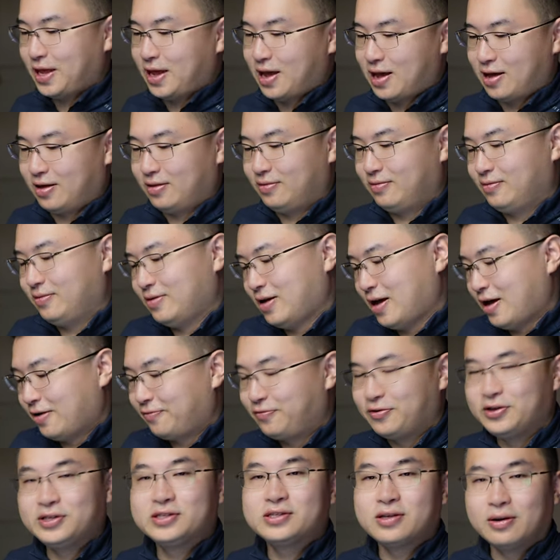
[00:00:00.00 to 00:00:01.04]
and
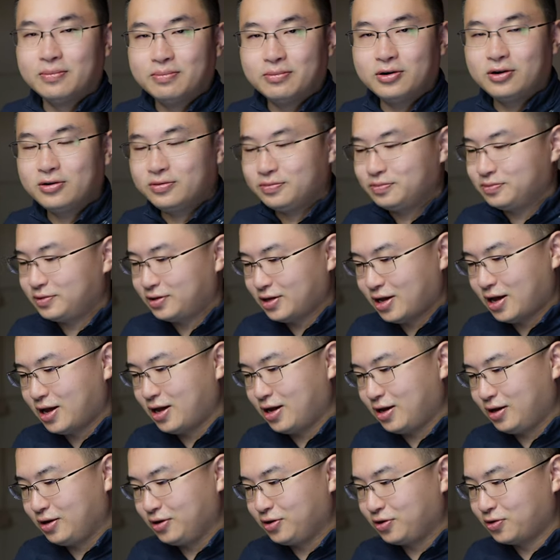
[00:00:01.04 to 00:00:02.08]
every summer
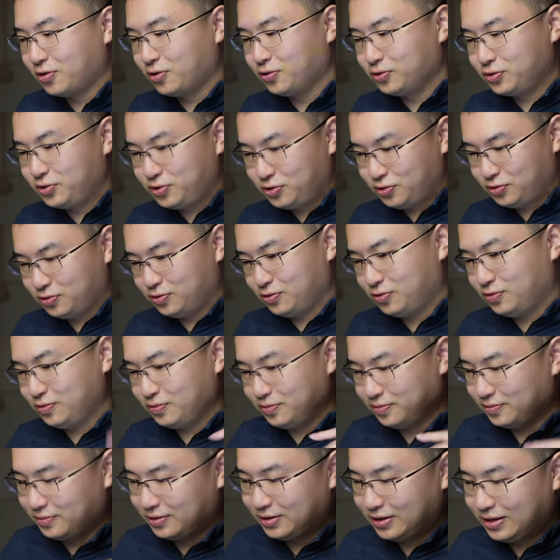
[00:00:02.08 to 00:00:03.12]
they go
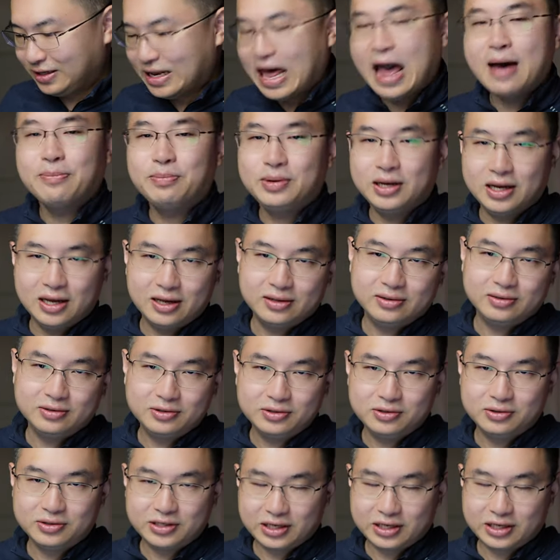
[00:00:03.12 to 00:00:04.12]
to Lapland to